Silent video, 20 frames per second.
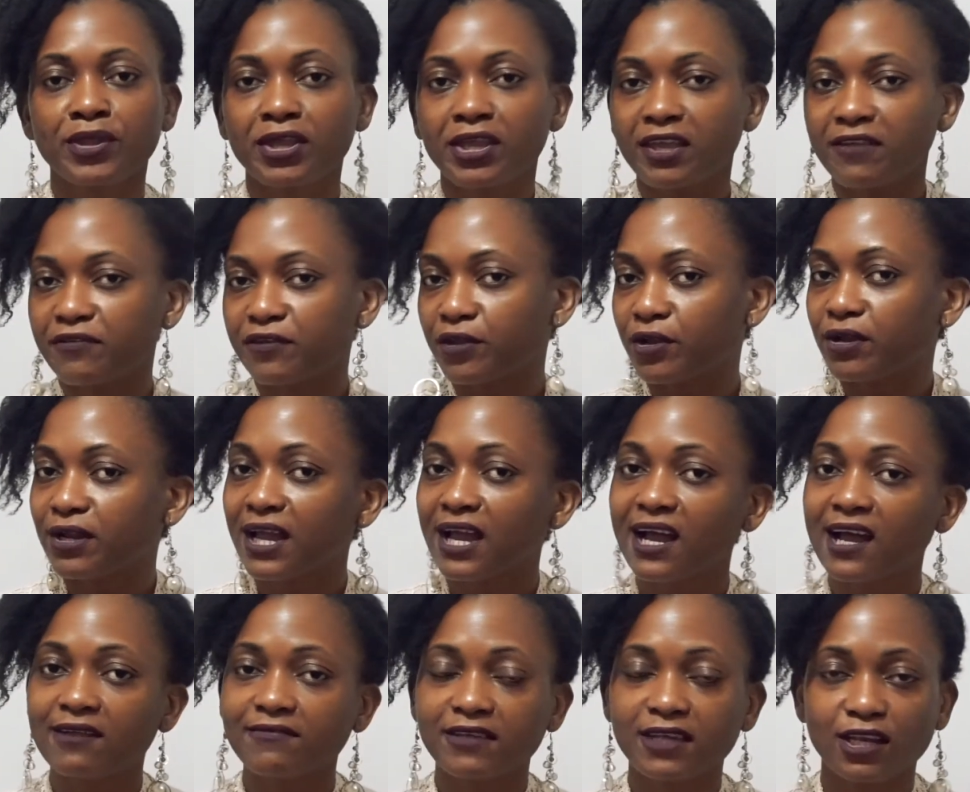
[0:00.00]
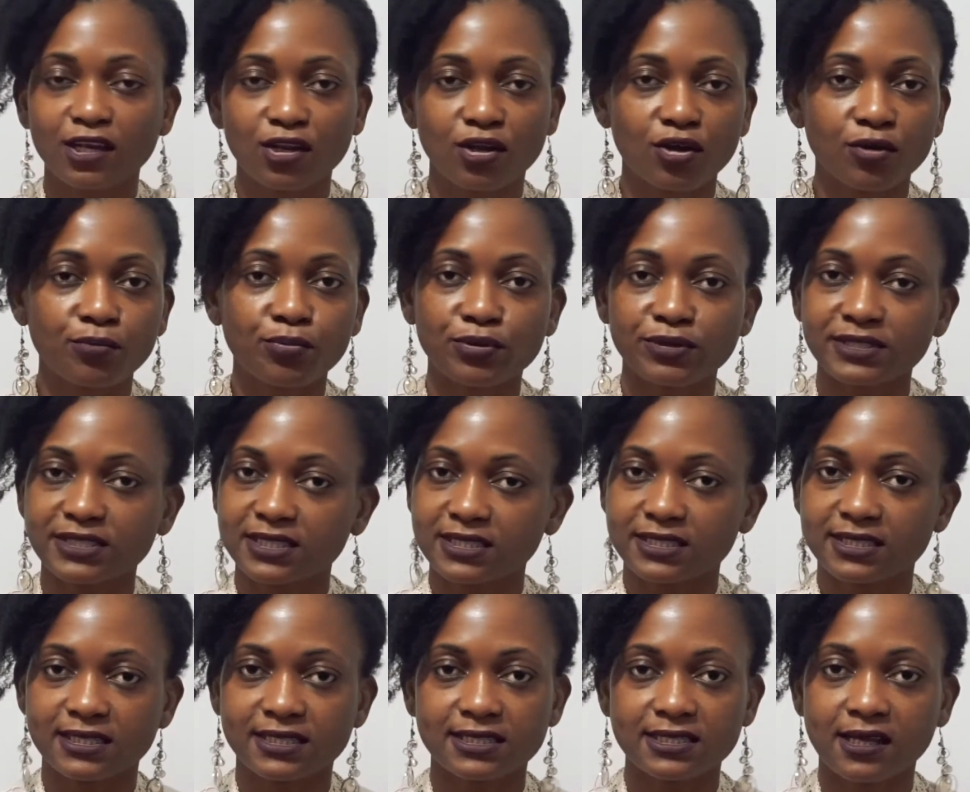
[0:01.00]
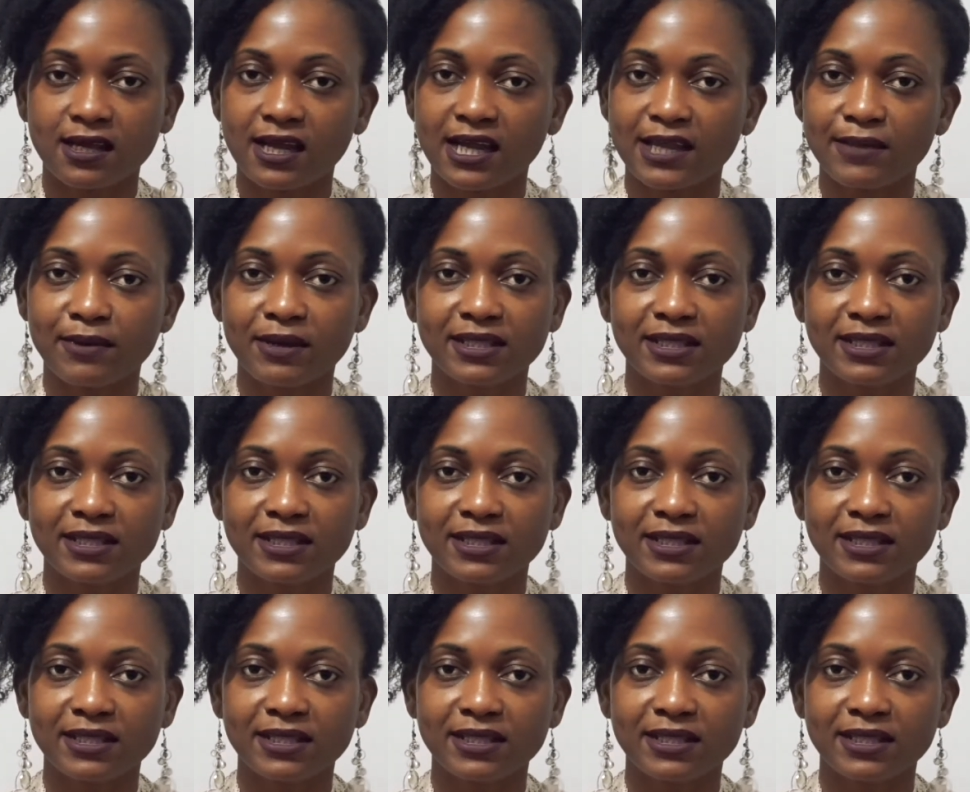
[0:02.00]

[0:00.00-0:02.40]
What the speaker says: If you don't have a long processing time